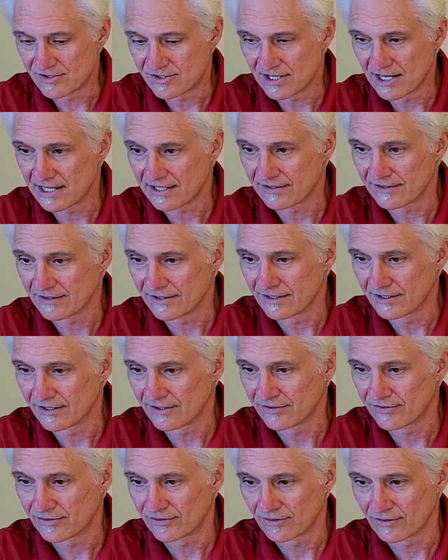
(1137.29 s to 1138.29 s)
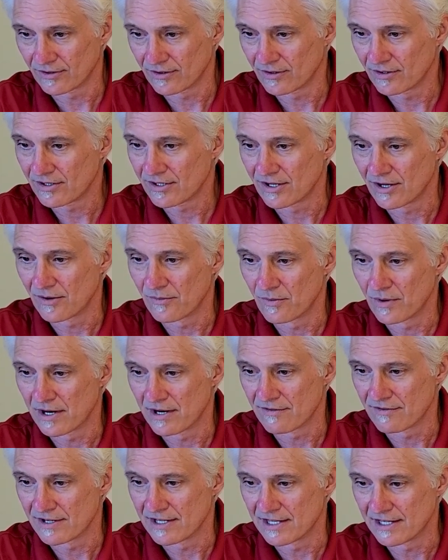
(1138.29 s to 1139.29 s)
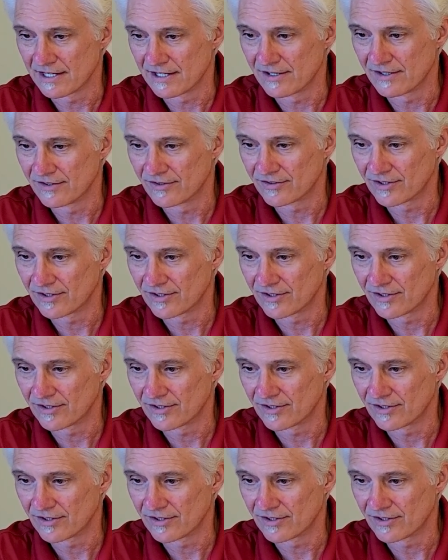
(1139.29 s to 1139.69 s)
check this, or, whatever you needed to